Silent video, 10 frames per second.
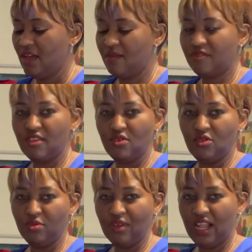I'm still going
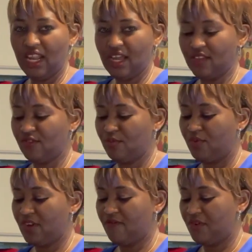to allow it to
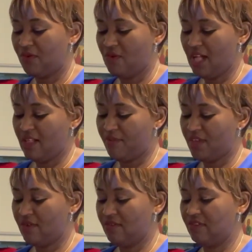boil for a while
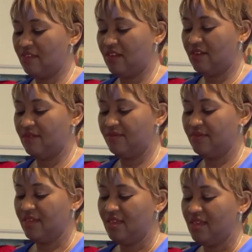because
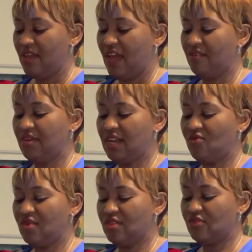I really
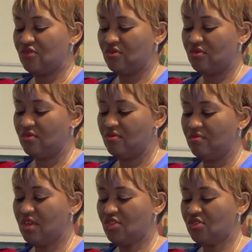want to
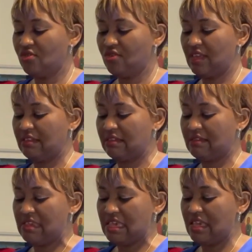make sure
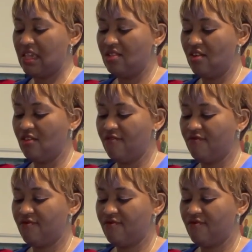it's thick enough